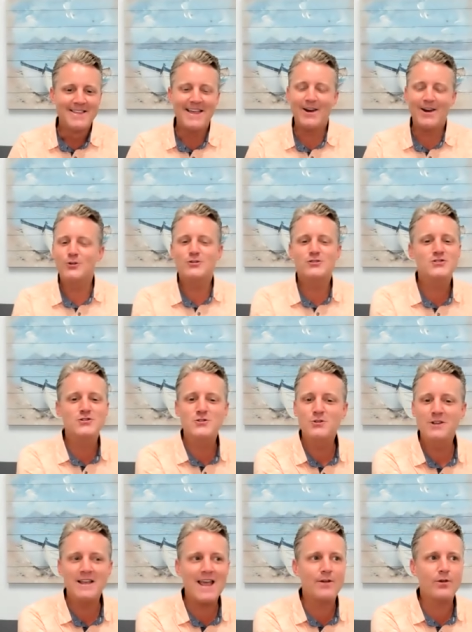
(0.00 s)
they don't
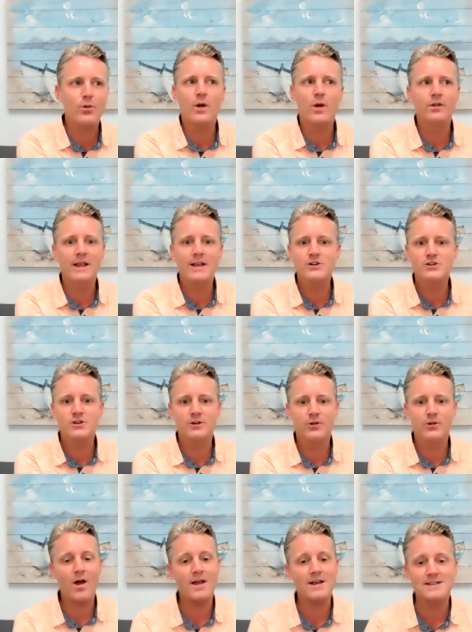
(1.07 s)
truly have a revelation of
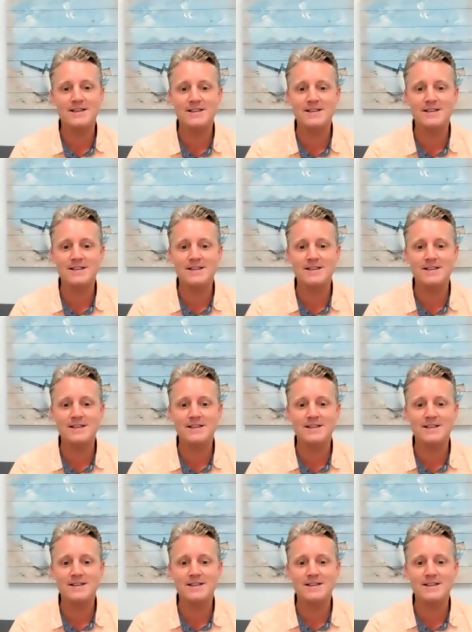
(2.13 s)
Christ.